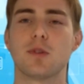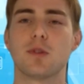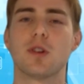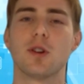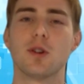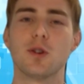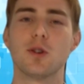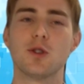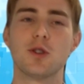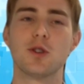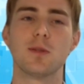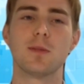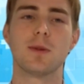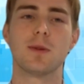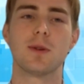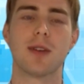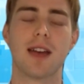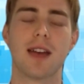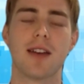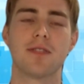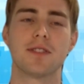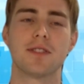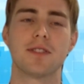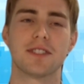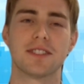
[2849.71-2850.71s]
solution, but you
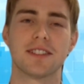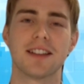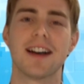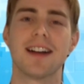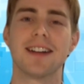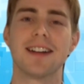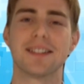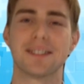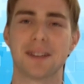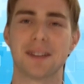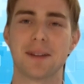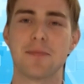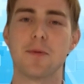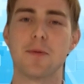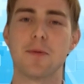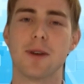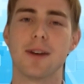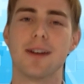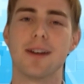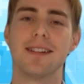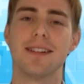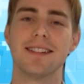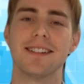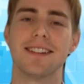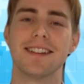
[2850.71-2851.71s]
have to start
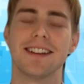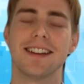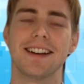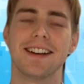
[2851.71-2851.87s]
somewhere.